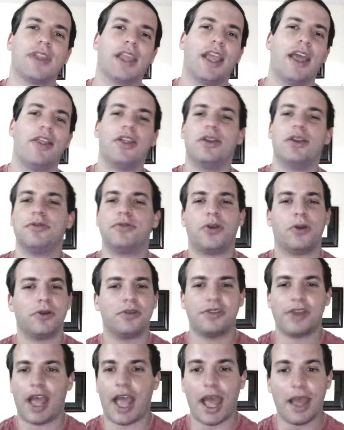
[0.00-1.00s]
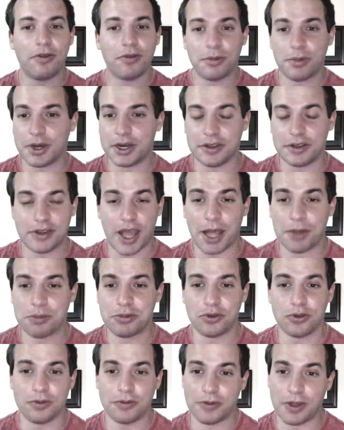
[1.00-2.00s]
And then, of course, everybody's
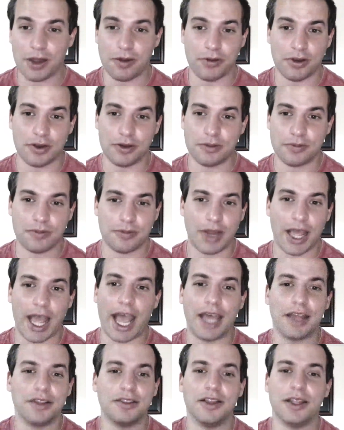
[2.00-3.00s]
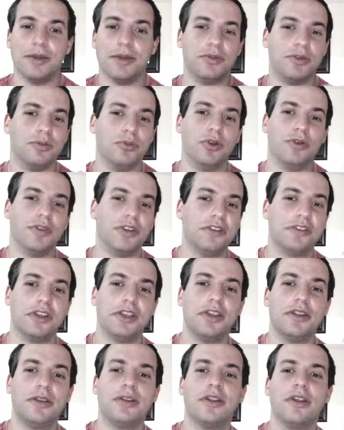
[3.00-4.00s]
absolute favorite ad-libbed movie
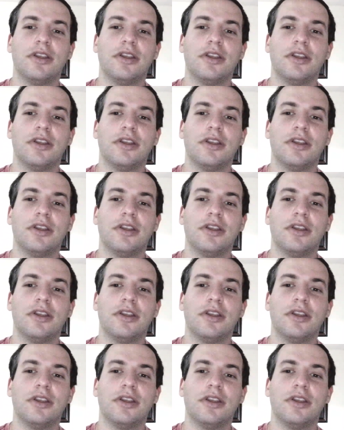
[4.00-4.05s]
scene